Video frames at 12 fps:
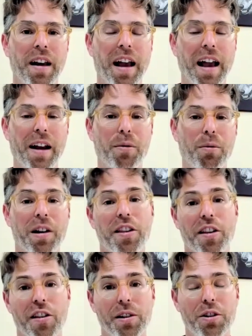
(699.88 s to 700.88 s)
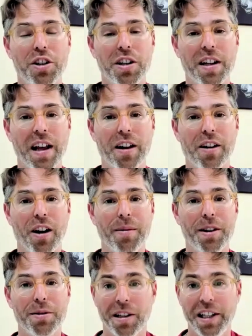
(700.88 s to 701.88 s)
and what's the solution to that
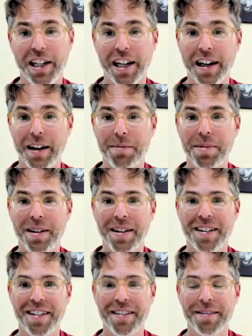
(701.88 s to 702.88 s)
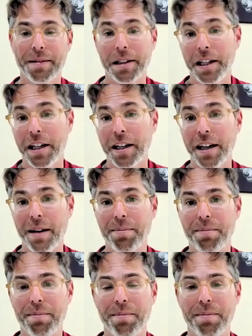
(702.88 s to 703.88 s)
garbage? Well, clean it up. Clean it
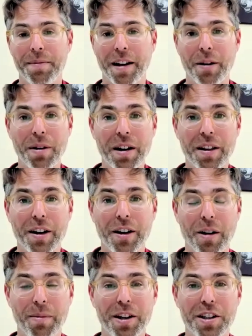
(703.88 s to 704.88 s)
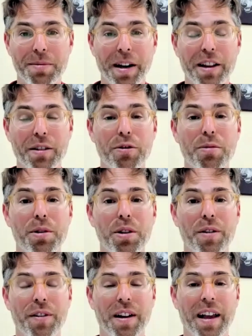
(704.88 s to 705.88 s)
up. Get rid of the garbage. Make the room
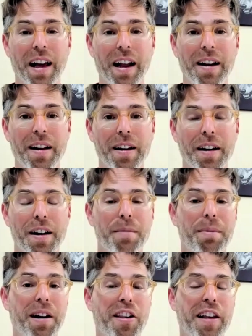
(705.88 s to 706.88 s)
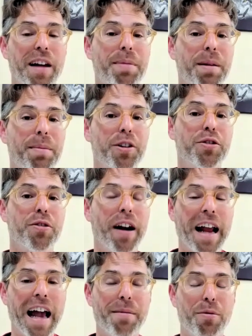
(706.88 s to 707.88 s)
beautiful again. But instead, people try
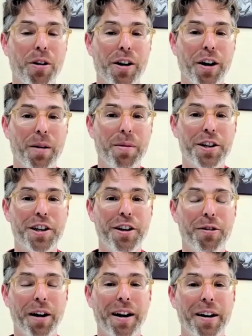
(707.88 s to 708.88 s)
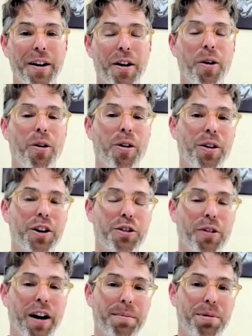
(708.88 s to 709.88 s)
and add more garbage to it, or they'll
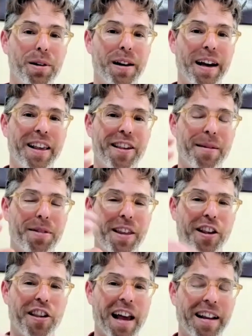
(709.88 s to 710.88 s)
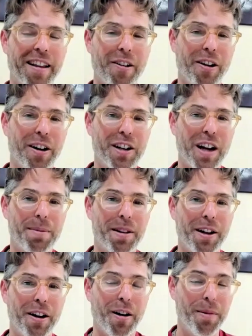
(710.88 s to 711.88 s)
try and put like something sanitary on top of
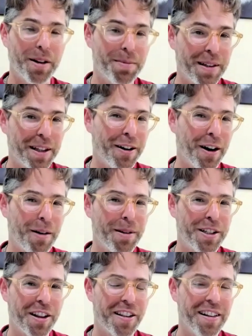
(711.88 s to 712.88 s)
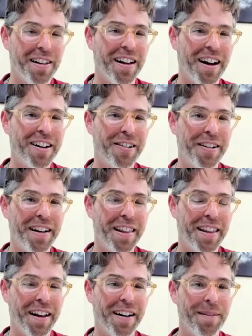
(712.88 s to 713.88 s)
the garbage, but the garbage is still
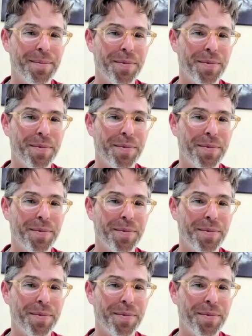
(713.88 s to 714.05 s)
underneath it.